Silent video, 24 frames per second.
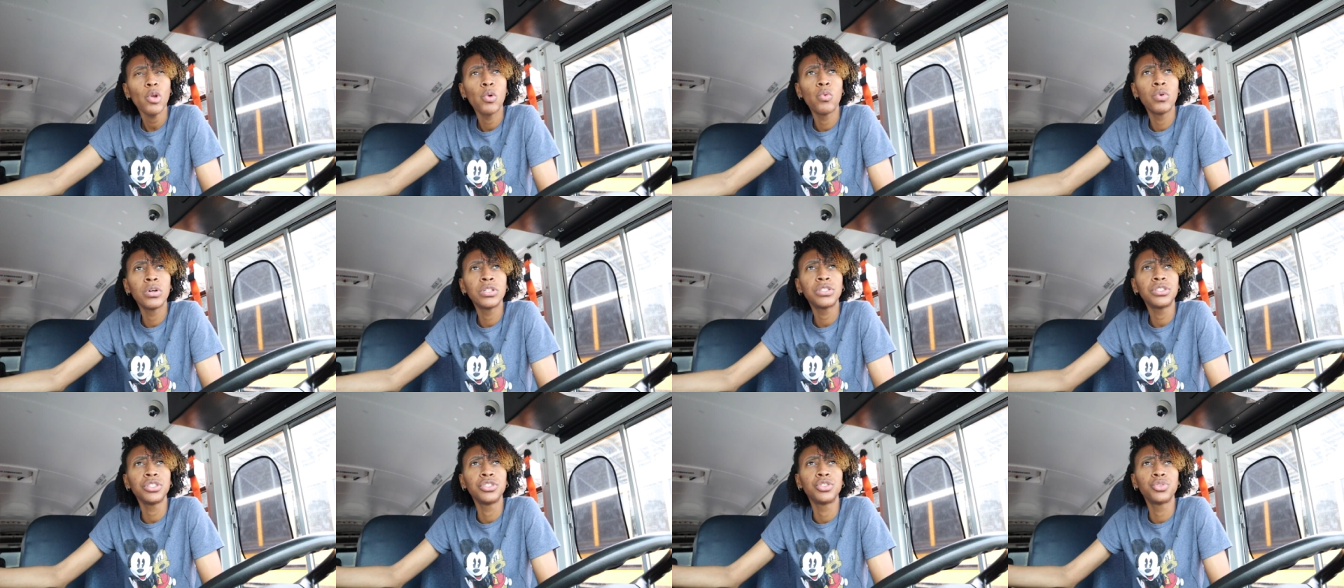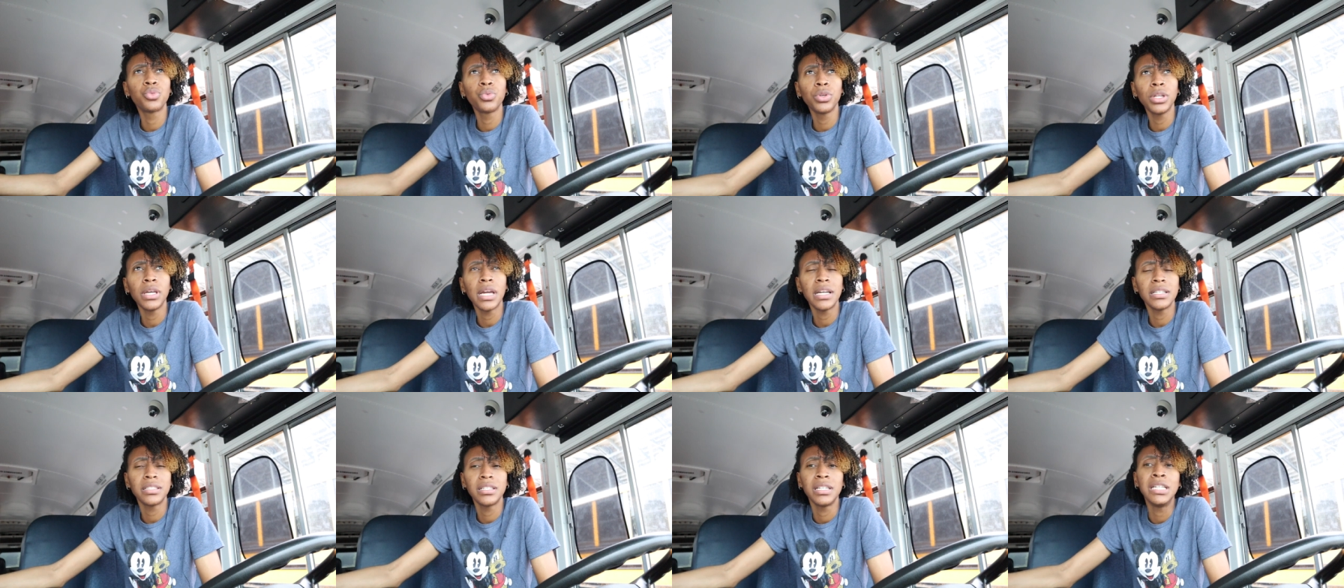was to
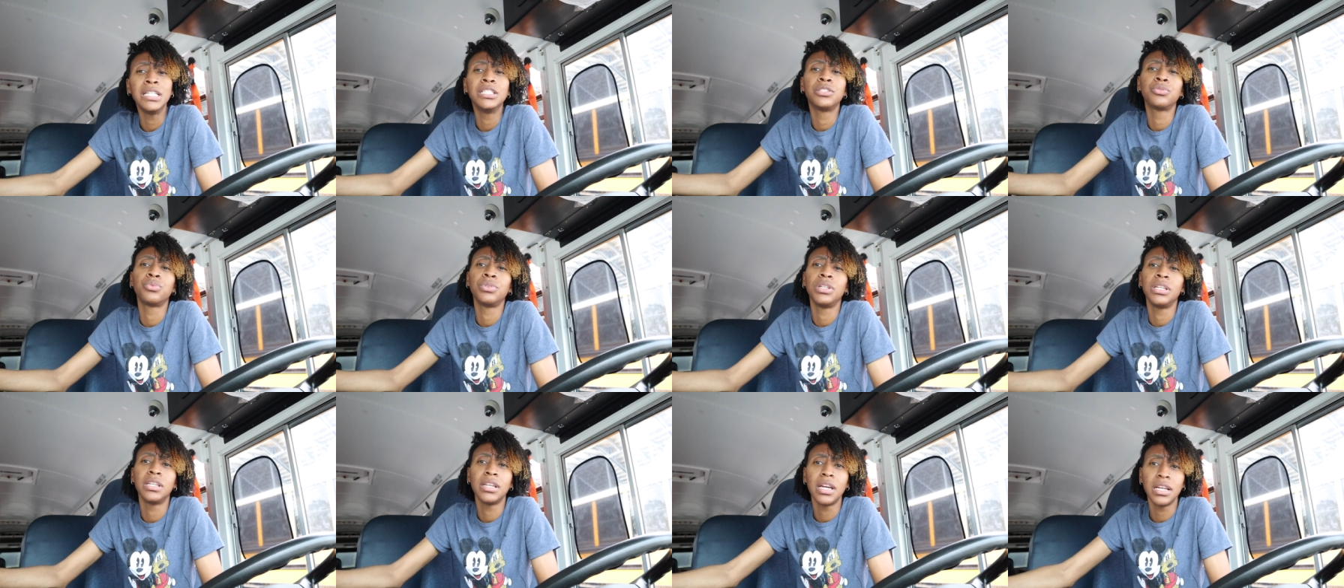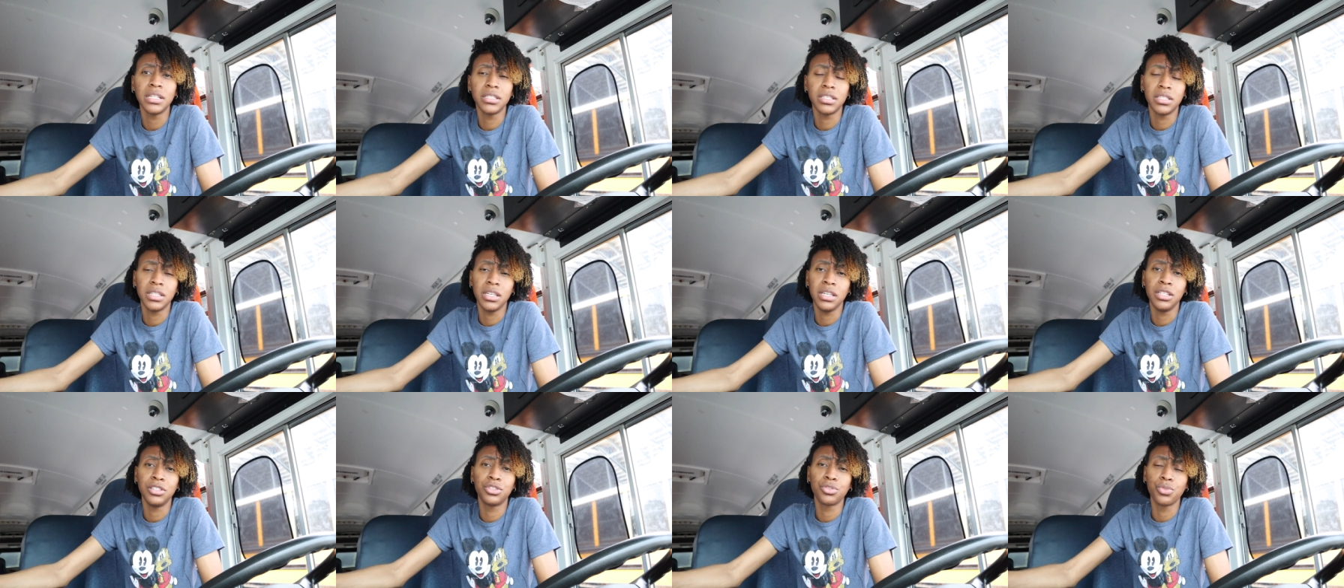
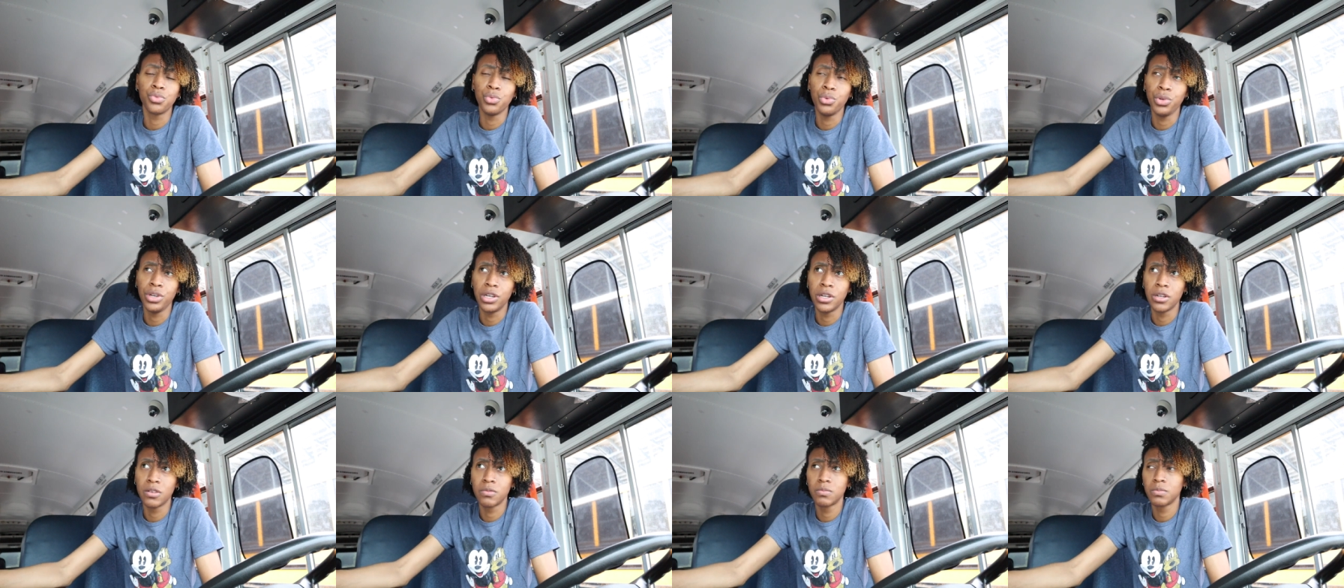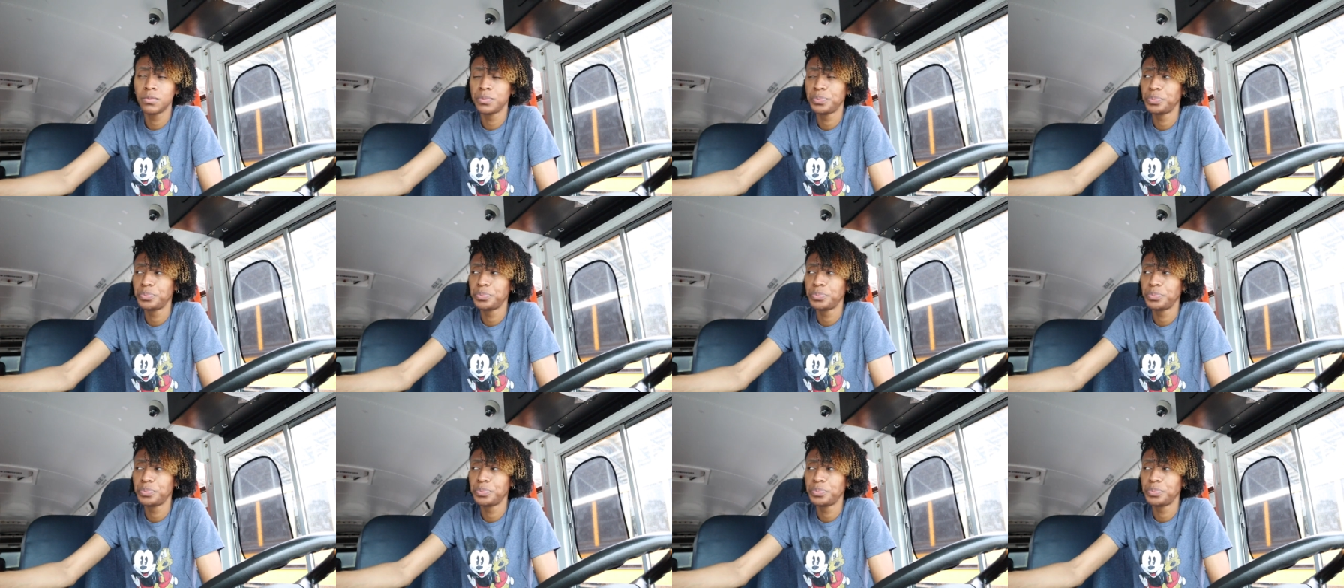2018-2019 school year.